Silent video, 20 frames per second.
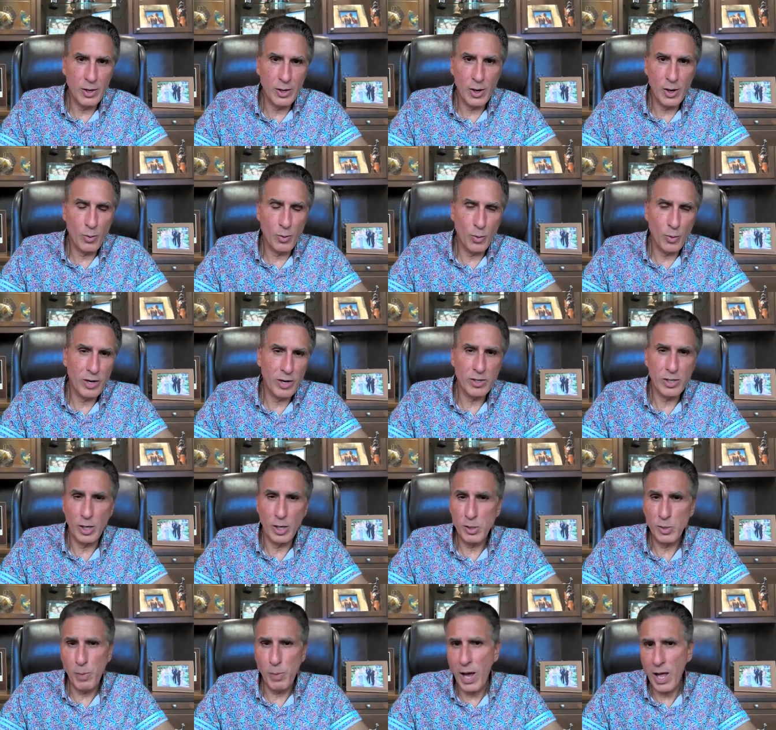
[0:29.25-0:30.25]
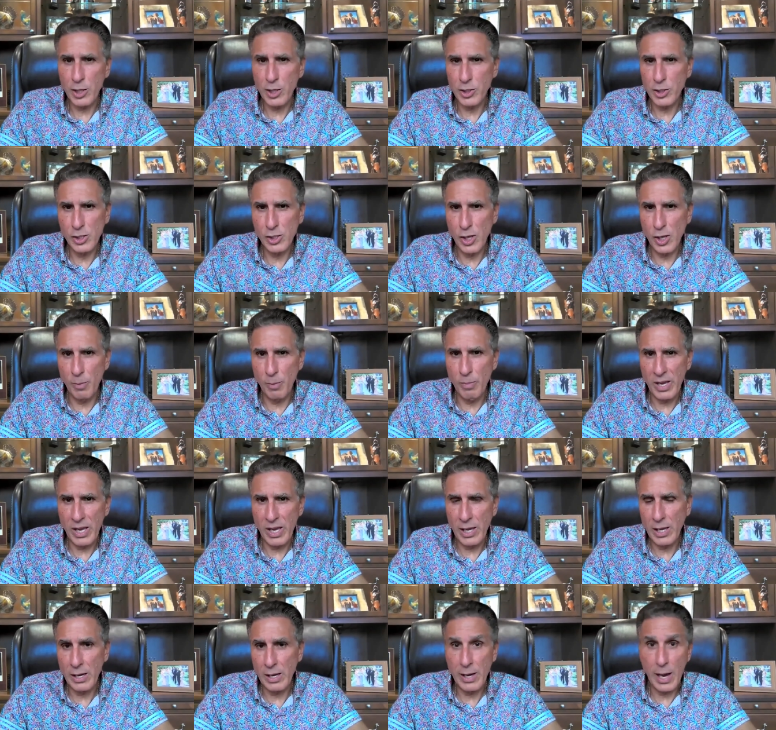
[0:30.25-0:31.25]
You know, what are his policies going to
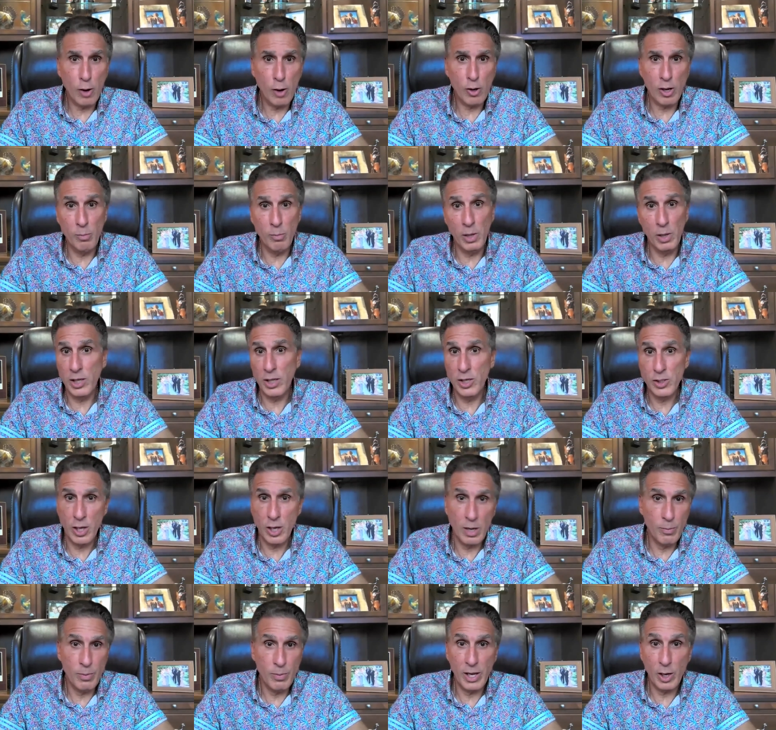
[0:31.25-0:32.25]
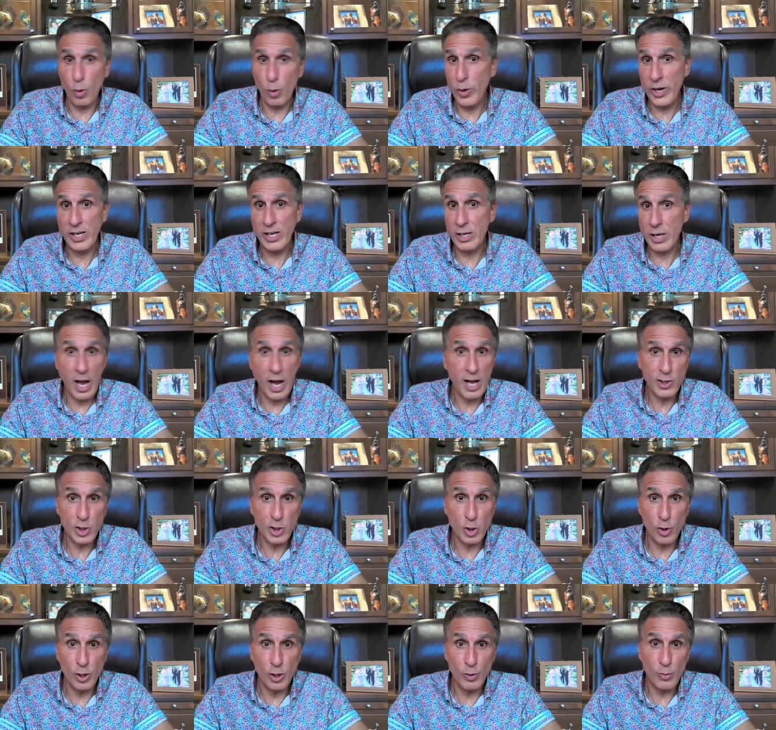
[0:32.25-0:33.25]
be? And now Camilla is going to be a queen
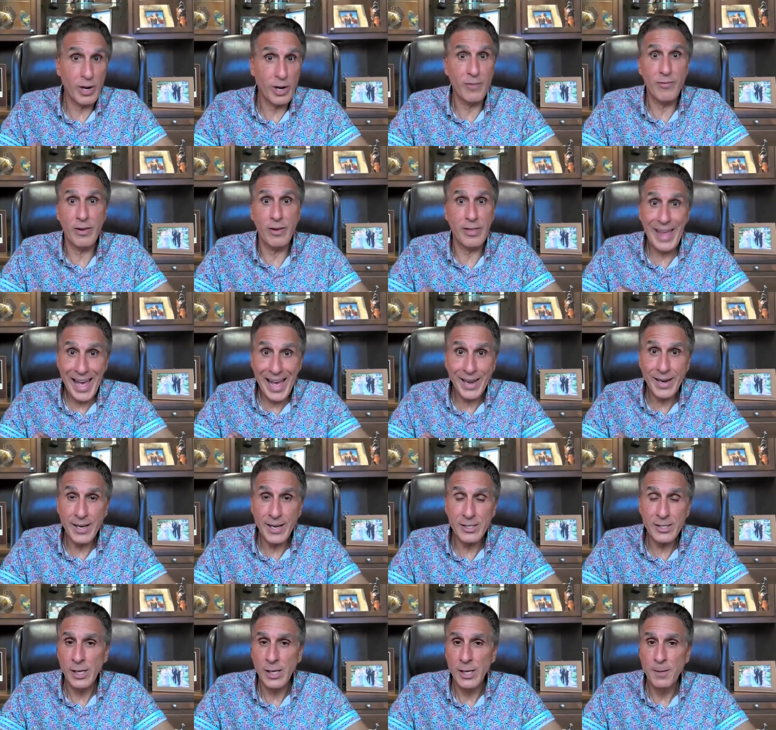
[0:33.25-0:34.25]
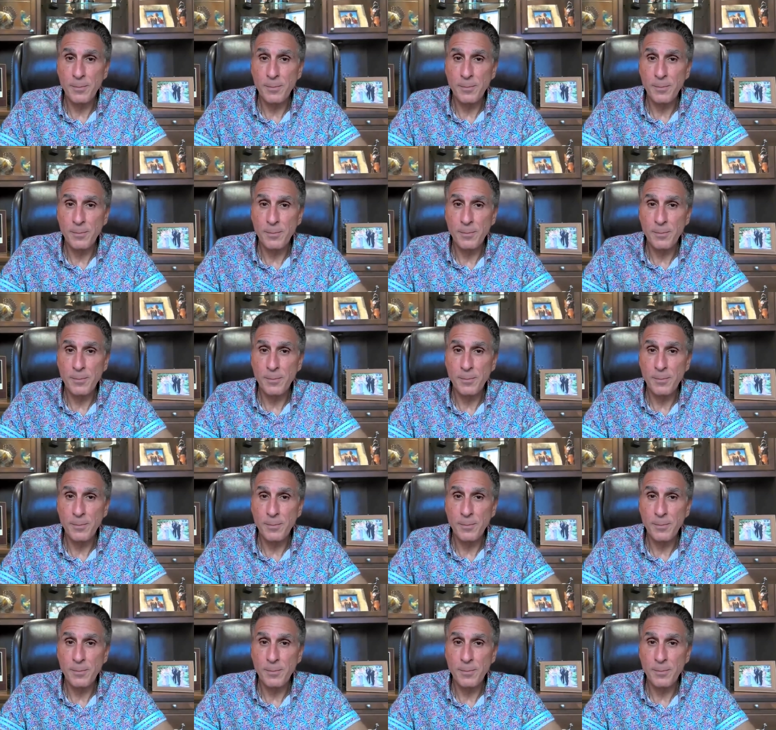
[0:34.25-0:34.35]
consort, whatever that is.